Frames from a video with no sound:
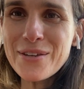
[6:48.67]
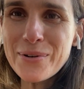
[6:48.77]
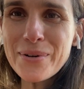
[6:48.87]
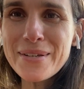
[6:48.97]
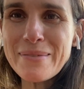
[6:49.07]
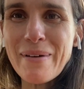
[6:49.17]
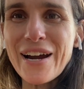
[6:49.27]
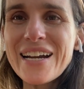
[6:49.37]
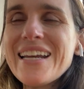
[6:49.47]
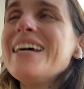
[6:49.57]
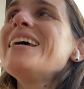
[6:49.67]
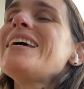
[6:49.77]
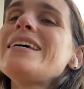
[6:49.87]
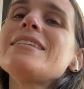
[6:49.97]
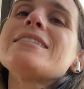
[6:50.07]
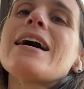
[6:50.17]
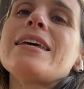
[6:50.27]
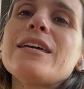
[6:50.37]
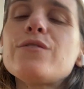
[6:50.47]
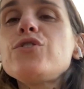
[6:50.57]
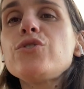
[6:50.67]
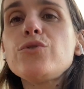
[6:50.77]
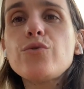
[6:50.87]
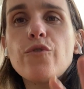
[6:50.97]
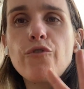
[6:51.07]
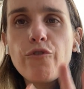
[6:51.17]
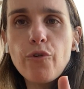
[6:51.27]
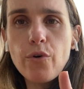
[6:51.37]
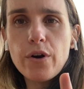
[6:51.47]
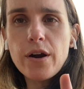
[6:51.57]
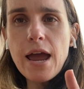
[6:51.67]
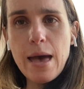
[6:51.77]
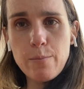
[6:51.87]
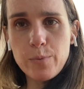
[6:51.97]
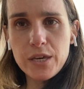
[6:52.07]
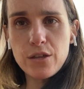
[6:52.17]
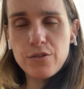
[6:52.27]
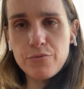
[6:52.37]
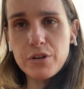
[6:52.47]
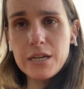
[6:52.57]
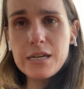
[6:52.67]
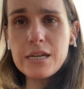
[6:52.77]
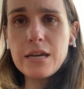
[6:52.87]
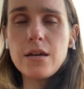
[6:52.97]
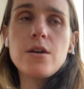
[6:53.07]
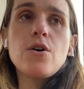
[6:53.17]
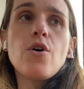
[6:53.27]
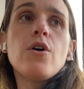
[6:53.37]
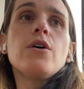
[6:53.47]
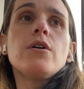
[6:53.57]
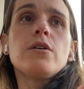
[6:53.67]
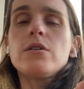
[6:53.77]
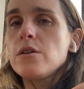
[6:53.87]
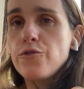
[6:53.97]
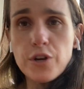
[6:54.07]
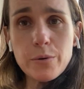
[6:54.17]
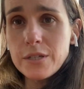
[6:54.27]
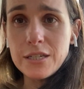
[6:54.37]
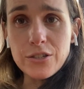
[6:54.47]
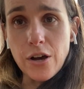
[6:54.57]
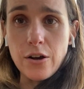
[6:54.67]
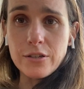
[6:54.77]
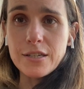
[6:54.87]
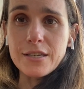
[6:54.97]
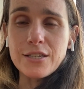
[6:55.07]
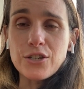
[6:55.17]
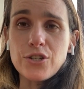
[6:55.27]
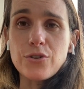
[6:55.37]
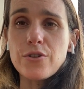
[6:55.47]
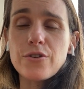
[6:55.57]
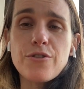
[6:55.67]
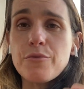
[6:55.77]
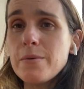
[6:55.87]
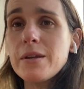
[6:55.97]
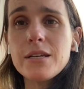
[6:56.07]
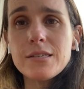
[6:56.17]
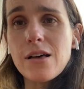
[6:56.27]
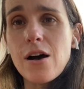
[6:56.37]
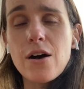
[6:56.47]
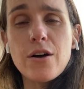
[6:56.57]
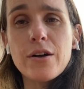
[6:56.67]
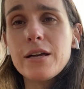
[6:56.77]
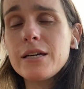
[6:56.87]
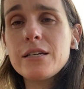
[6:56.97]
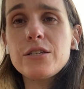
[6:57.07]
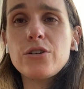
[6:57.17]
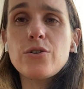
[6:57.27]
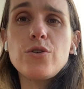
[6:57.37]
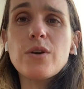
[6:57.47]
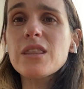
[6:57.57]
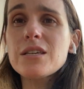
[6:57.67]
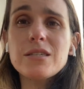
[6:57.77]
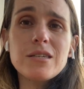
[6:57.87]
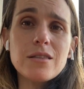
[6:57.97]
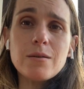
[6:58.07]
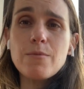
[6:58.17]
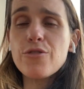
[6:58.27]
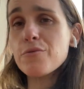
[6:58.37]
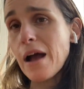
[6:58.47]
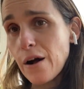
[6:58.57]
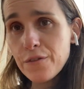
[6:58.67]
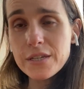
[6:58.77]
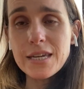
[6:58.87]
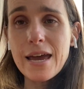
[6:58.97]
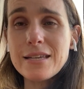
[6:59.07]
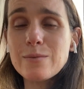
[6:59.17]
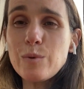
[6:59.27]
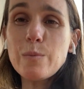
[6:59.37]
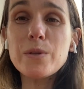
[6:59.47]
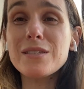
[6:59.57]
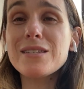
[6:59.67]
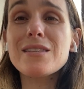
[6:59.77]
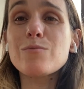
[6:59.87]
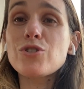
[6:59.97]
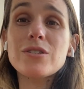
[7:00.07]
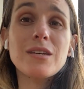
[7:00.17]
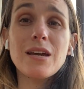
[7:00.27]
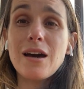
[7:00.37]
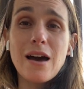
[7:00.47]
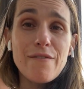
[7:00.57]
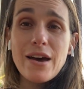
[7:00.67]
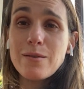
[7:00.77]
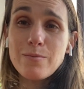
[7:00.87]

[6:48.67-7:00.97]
coolest part is that it gives you 4 MP3 frequency songs to listen to. They're 3 minutes long, so you can listen to them throughout the day. Some people listen to them I've had